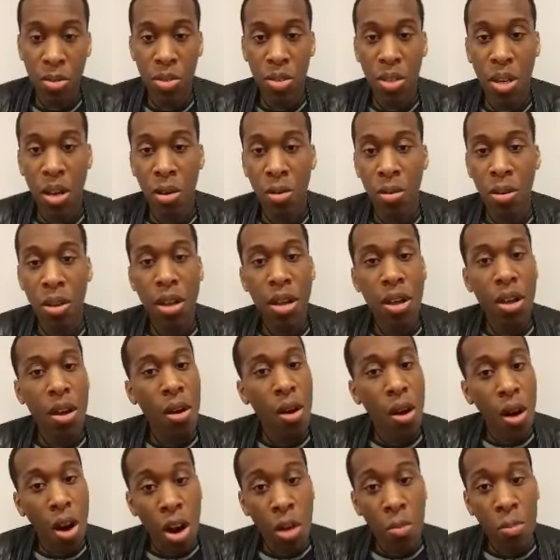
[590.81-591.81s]
So,
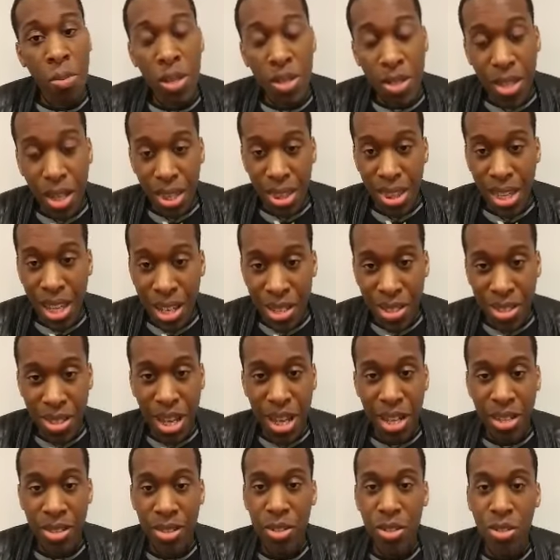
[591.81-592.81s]
our music these
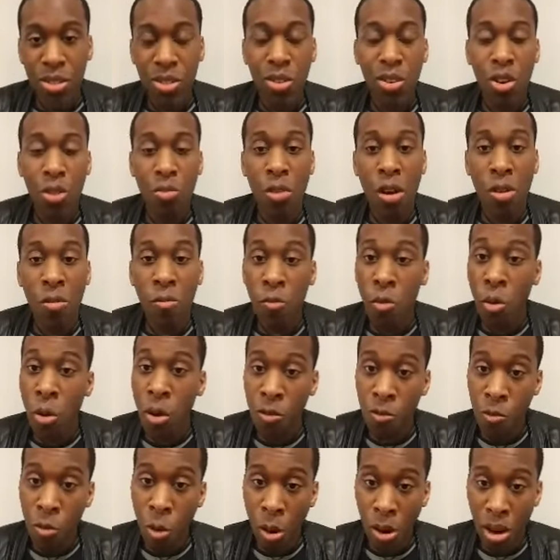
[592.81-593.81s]
days is tuned around
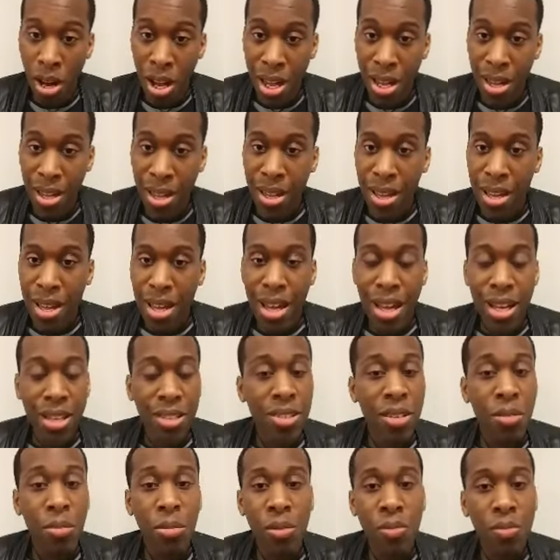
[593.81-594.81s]
440
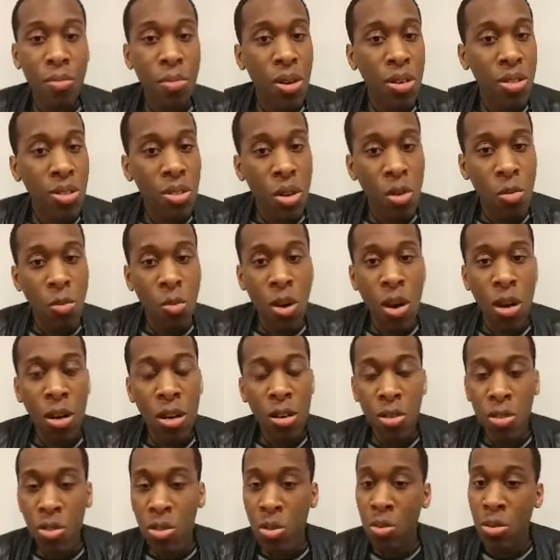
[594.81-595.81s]
and some different parts of the world
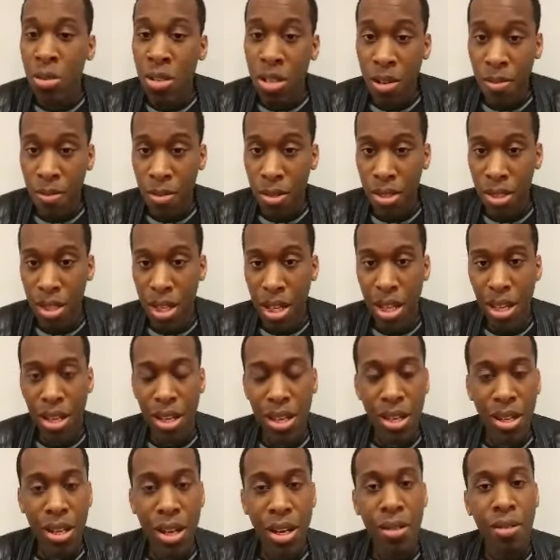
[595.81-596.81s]
are tuned differently
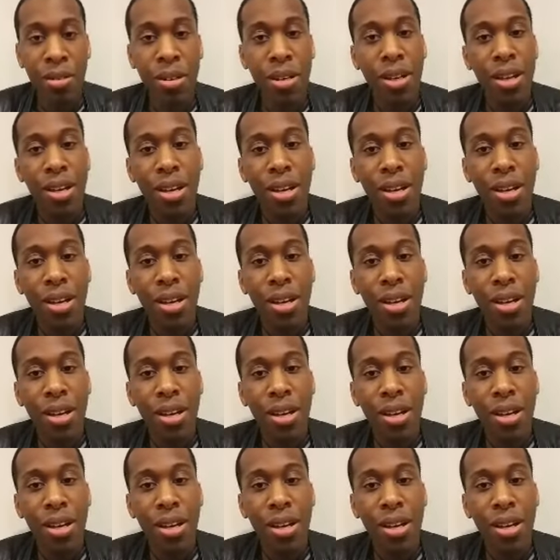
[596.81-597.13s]
you know